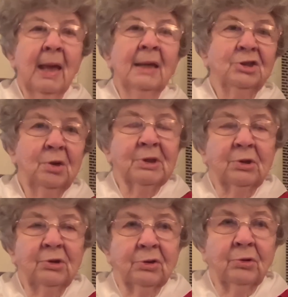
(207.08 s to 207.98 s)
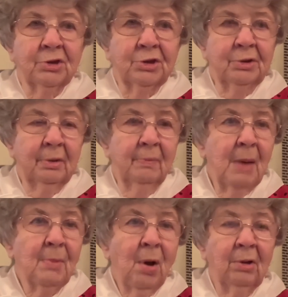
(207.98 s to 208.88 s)
She was a good Christian.
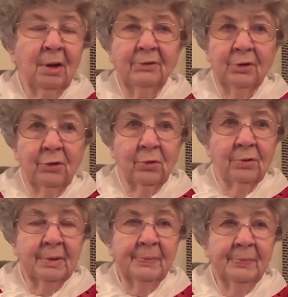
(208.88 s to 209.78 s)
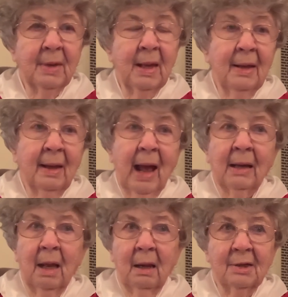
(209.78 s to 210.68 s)
Mamaw loved the Lord. I
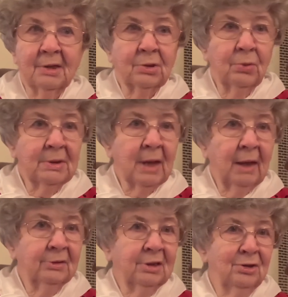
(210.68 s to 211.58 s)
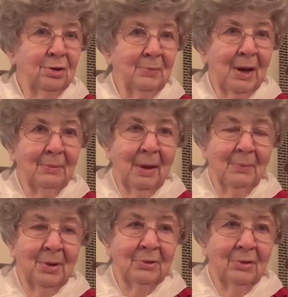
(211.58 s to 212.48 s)
got a lot of stories I could tell you about my
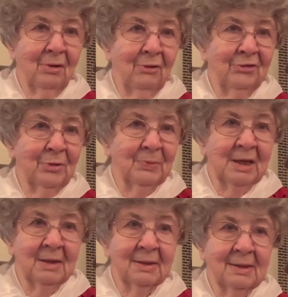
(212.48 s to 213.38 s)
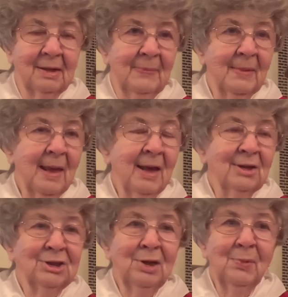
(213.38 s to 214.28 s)
mother-in-law from Tennessee.
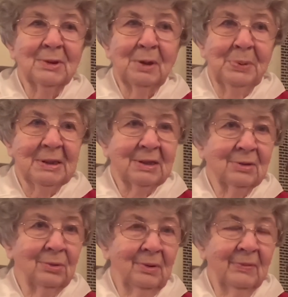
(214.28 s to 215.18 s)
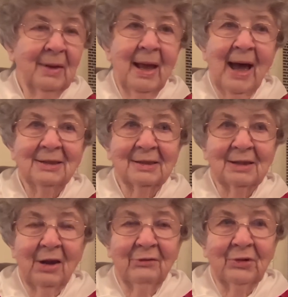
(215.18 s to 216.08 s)
She was a pistol. I just
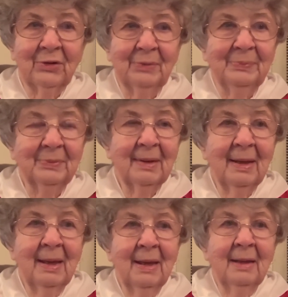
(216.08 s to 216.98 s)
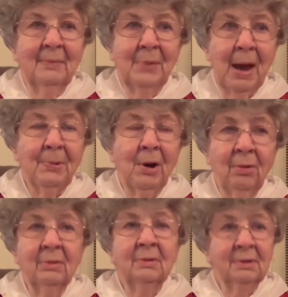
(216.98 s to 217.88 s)
loved her.
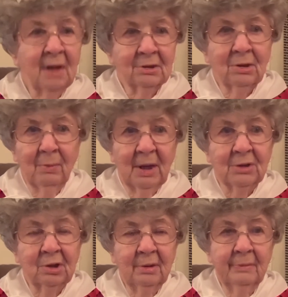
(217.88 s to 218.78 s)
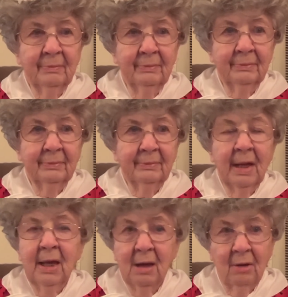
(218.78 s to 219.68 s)
Papa, not so much.
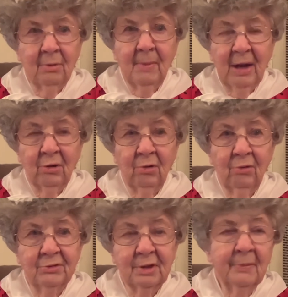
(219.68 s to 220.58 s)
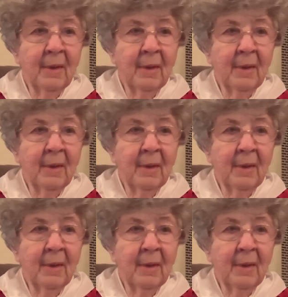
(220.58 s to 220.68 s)
He got on my nerves.